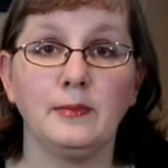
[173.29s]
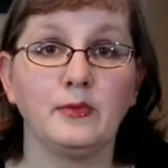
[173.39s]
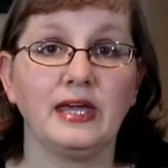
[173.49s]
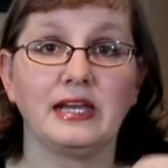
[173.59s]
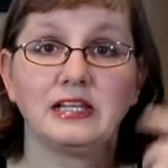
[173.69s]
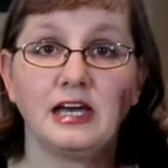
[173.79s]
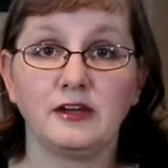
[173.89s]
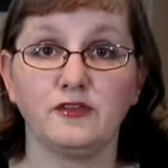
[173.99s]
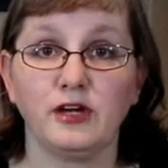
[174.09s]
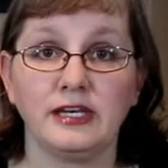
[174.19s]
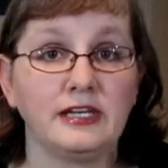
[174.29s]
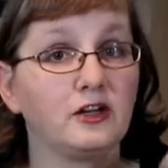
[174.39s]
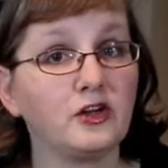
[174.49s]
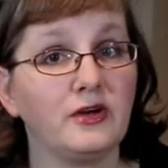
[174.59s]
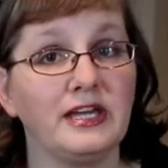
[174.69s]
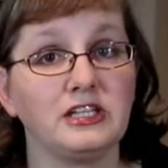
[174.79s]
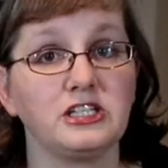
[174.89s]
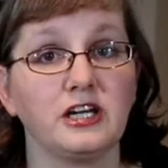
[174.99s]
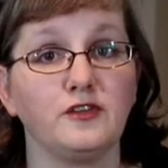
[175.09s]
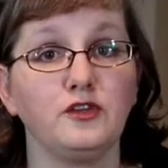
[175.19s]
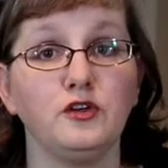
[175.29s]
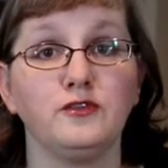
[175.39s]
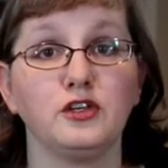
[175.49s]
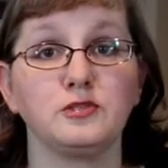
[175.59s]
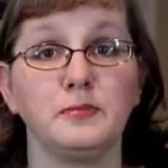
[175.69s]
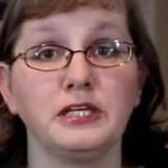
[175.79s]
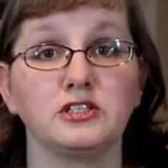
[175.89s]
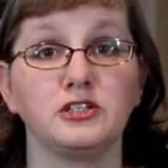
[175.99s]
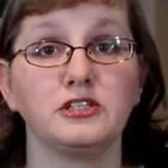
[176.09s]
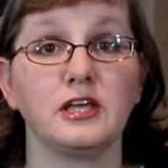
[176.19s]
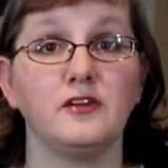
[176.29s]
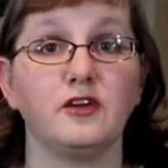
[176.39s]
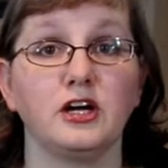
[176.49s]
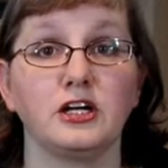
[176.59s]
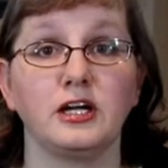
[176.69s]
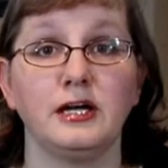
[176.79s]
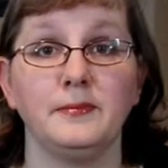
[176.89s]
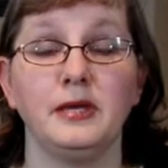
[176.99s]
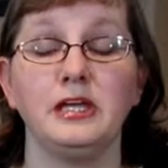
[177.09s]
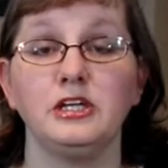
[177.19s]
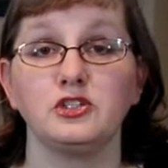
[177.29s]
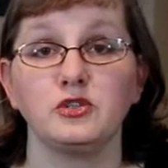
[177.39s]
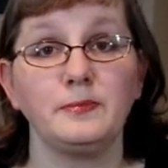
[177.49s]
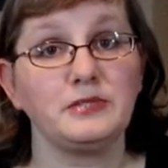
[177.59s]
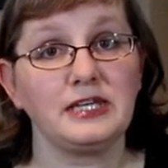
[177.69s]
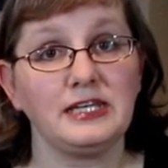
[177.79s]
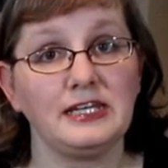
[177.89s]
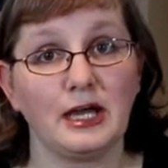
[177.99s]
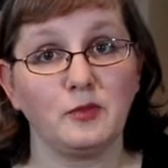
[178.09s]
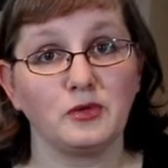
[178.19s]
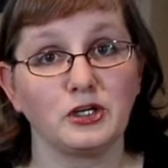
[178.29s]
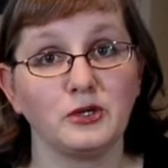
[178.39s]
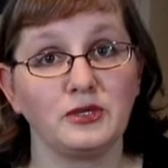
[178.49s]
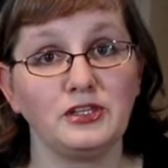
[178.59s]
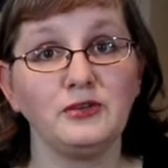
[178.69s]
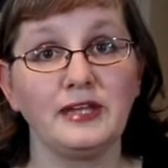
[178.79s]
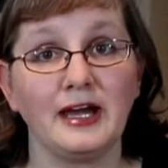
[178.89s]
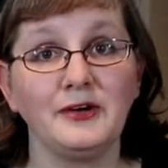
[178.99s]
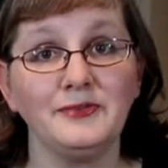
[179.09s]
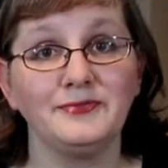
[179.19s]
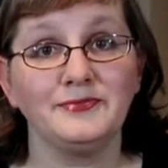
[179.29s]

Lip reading: We had a lot of fun, and I'll go ahead and share a few of those pictures of our trip to In-N-Out burger with you now.